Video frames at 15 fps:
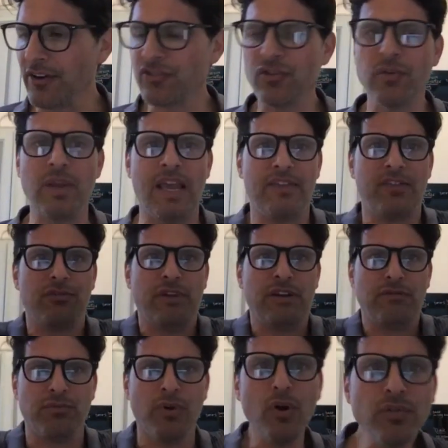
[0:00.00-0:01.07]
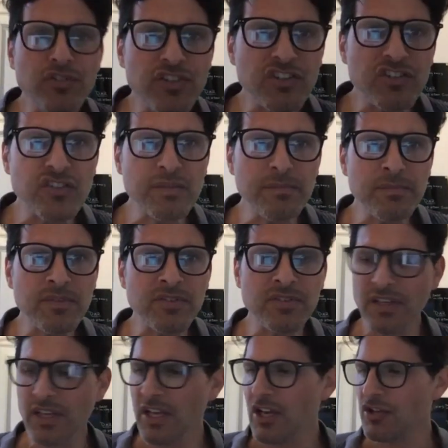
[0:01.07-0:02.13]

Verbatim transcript: So you had the great road systems,